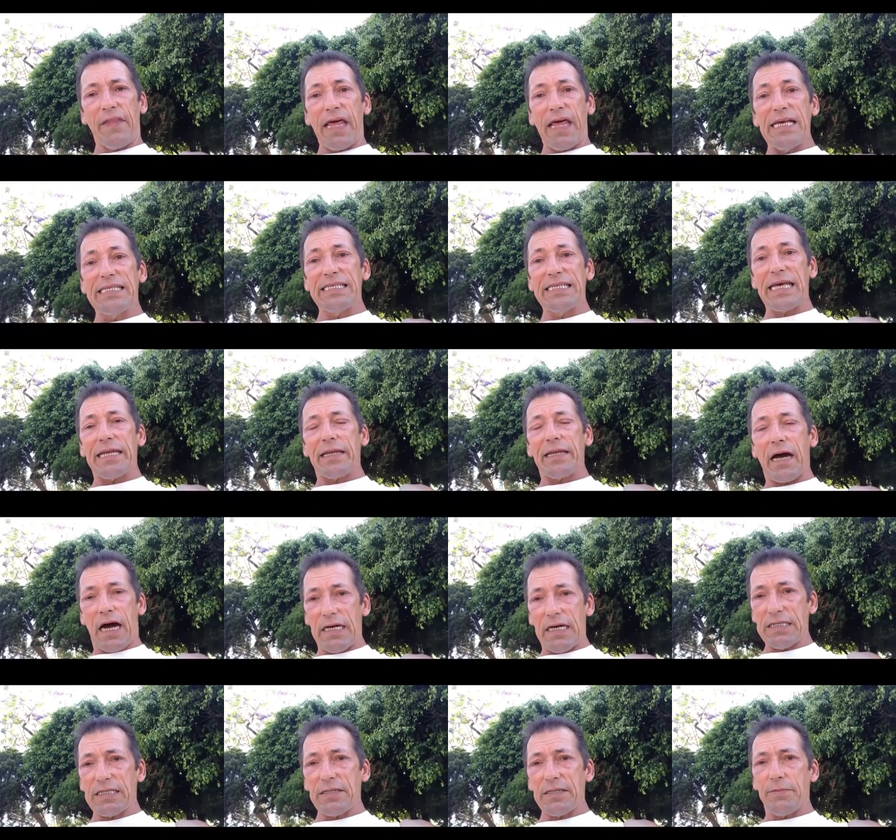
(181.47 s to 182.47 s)
They send
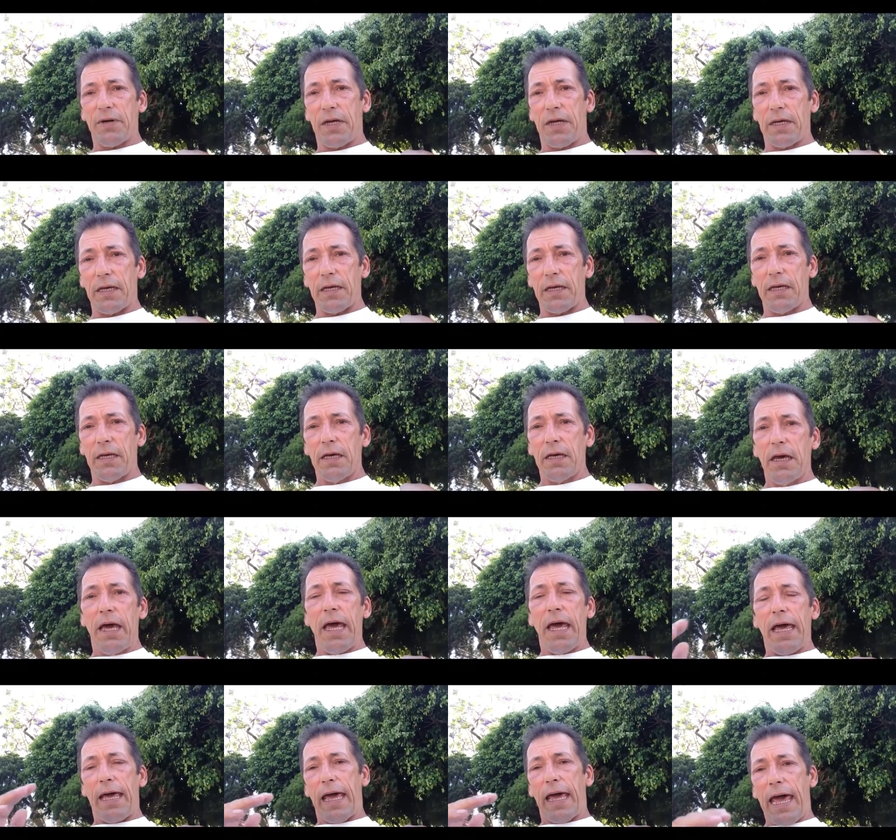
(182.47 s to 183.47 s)
us the money,
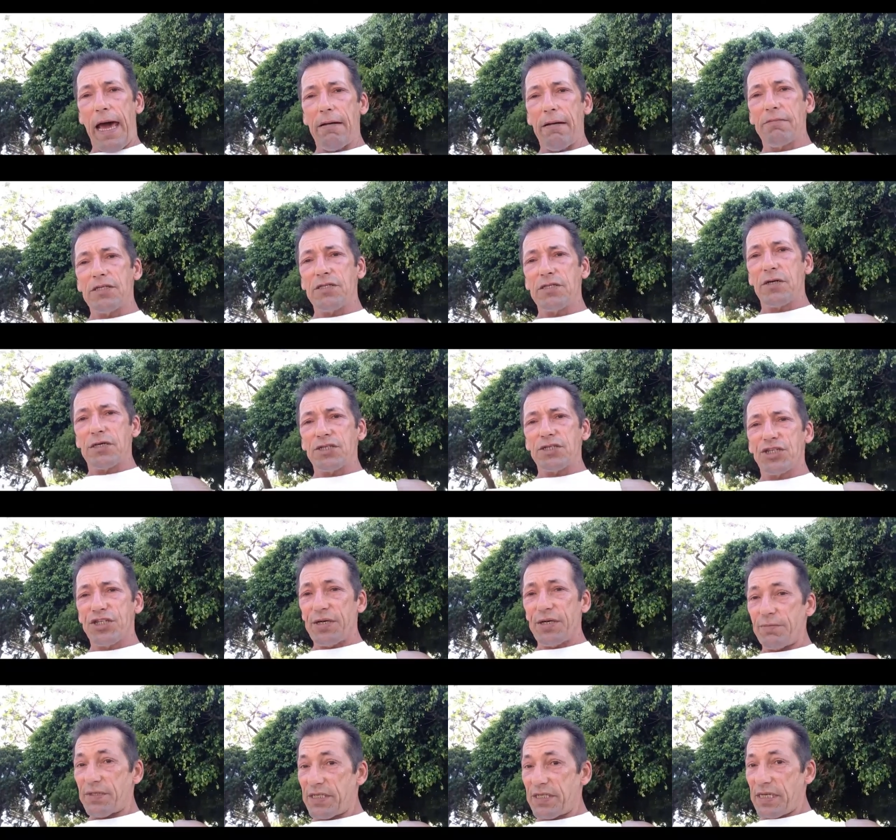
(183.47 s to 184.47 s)
Amazon
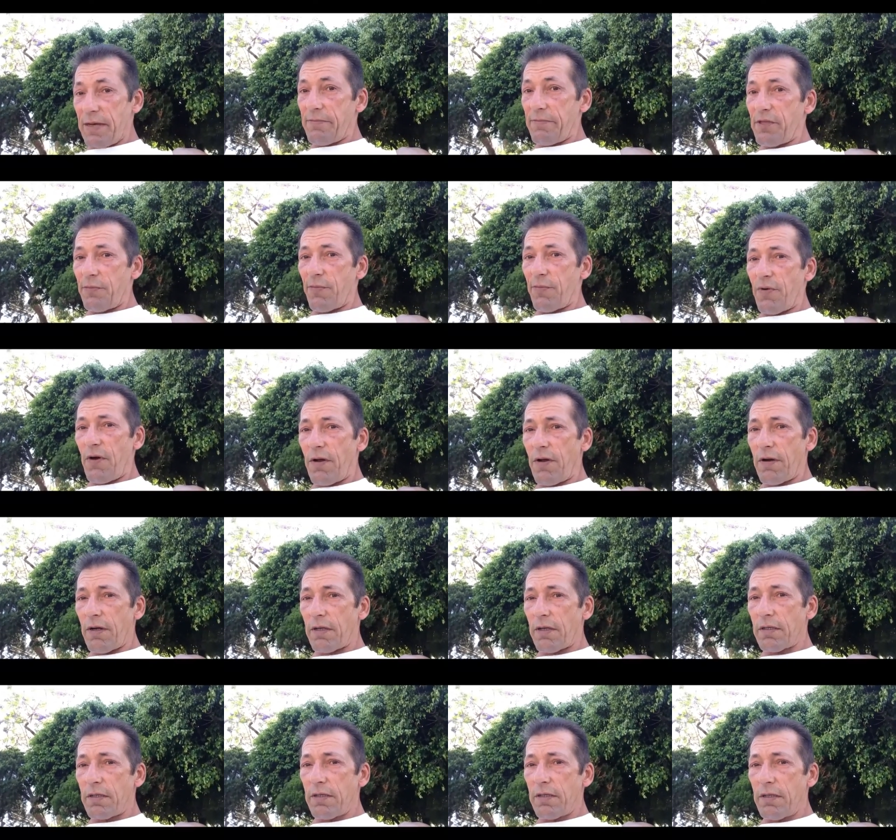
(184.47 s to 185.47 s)
ships them the
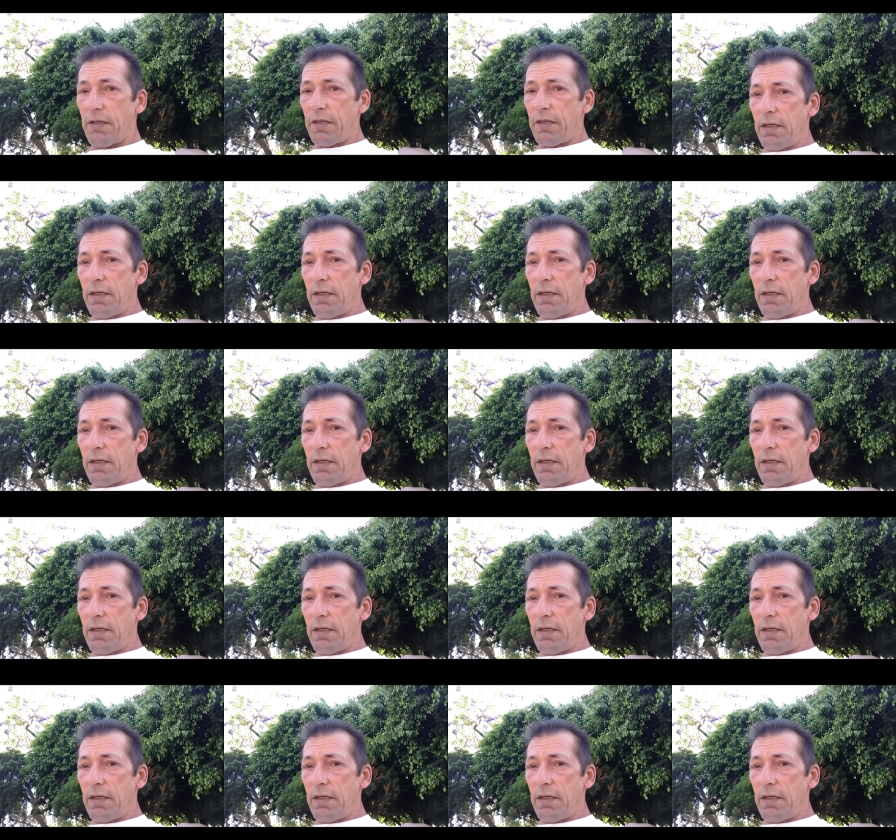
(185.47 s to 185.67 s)
product,